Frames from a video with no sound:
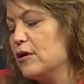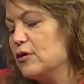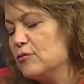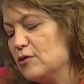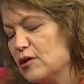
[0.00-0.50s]

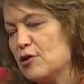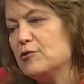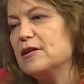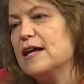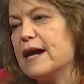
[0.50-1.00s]
You know
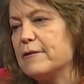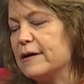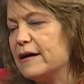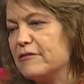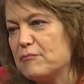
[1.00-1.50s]
the
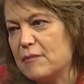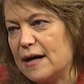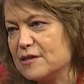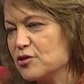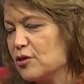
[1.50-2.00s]
area of
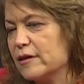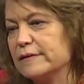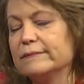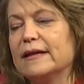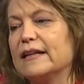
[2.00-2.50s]
Montauk
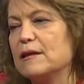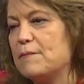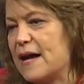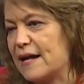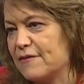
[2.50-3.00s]
like the
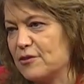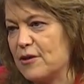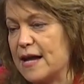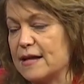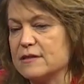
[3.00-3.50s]
back of your
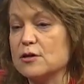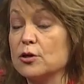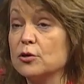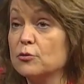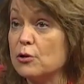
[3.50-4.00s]
hand.
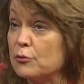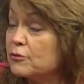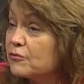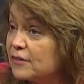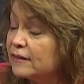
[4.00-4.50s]
Mm-hmm. You know
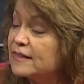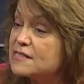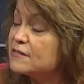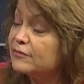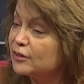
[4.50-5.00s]
the
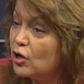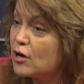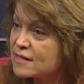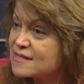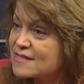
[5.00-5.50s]
feelings of
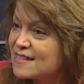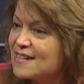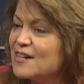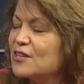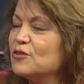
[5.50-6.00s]
loss.
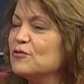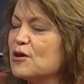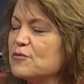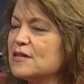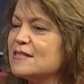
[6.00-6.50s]
Mm-hmm. You
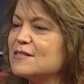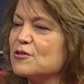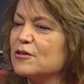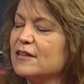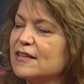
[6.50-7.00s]
know these
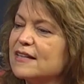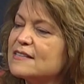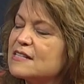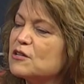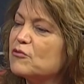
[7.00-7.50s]
certain
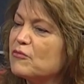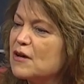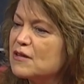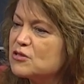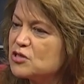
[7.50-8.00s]
things, and you've
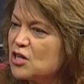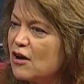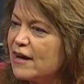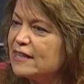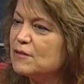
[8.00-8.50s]

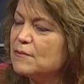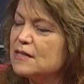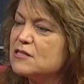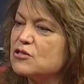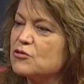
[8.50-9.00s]
tied them
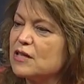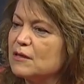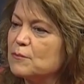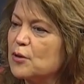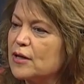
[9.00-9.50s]
in so that
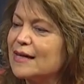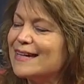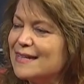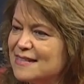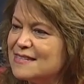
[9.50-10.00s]
the book
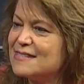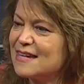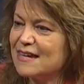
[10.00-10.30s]
is